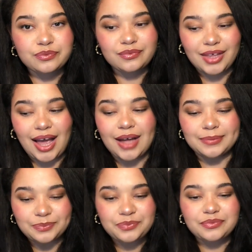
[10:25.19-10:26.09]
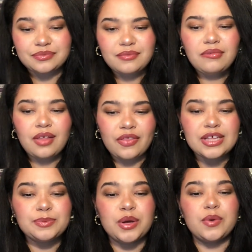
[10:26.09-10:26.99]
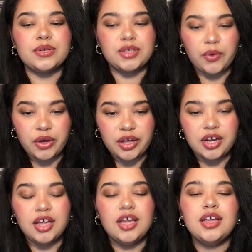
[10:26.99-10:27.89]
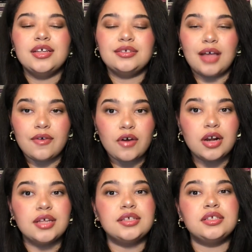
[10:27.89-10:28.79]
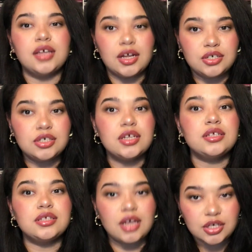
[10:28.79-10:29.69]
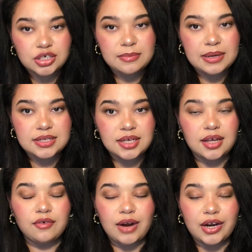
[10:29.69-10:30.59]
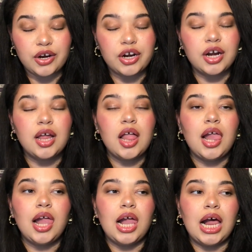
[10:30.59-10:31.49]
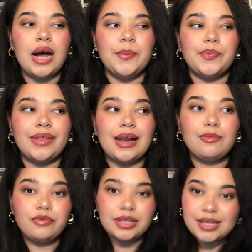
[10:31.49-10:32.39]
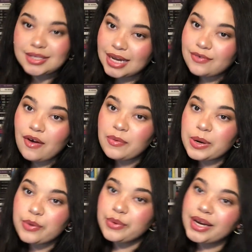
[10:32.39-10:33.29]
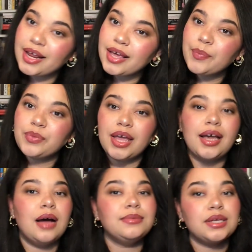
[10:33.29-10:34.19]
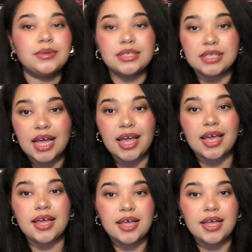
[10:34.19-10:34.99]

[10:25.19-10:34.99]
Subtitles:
Yeah, this book was so good. Saffron is such an amazing writer, and I'm really excited for everybody to read it. It comes out today.